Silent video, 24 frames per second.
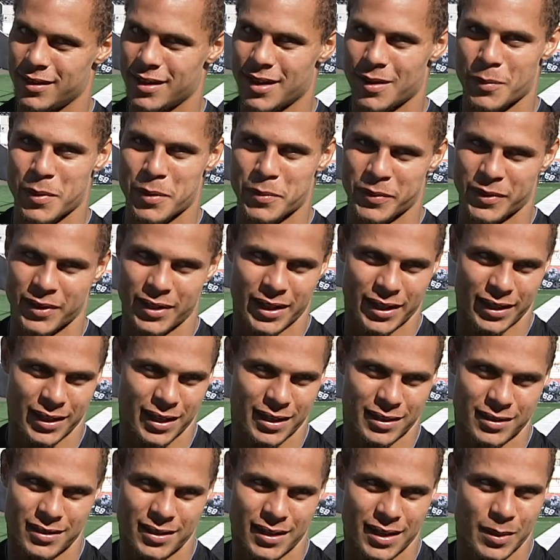I remember like
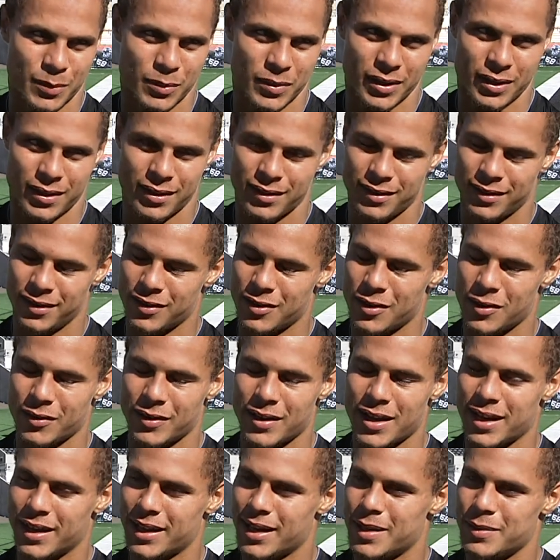yesterday, but, you know,
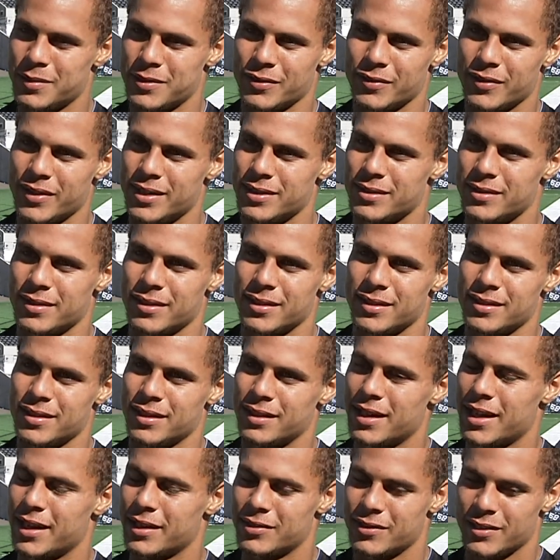night games at Resort, it's
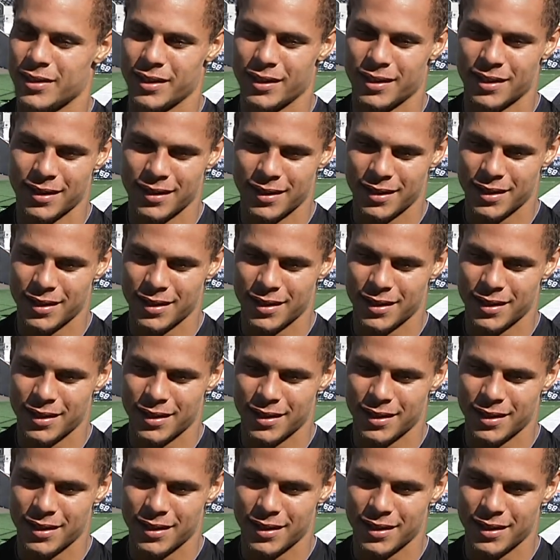electric.